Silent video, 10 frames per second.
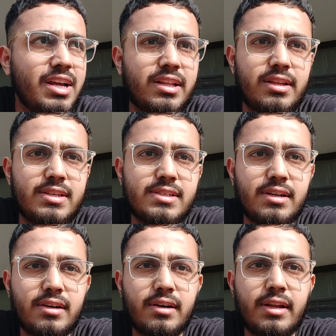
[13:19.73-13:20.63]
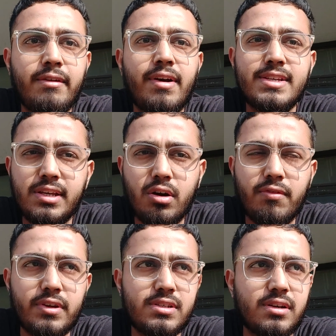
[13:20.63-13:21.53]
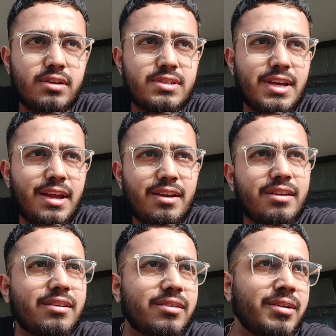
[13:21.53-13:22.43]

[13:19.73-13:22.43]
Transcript: this revising officers and